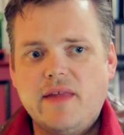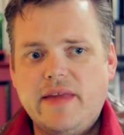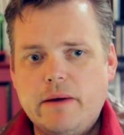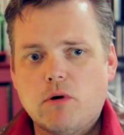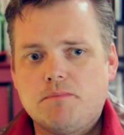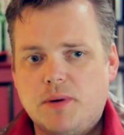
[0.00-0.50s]

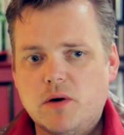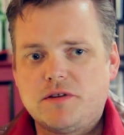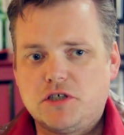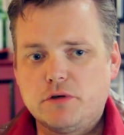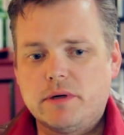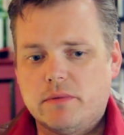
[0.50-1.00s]
And they were
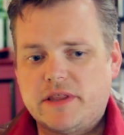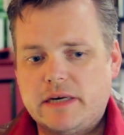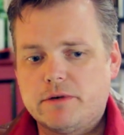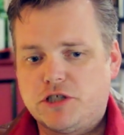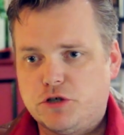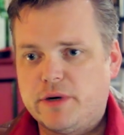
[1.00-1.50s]
both doing what
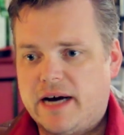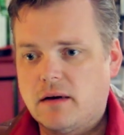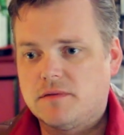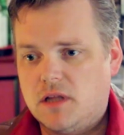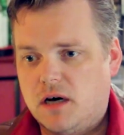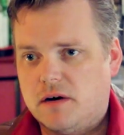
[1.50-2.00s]
they were doing
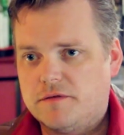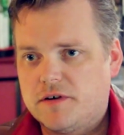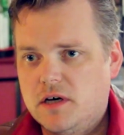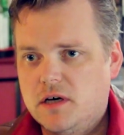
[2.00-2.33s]
out of love.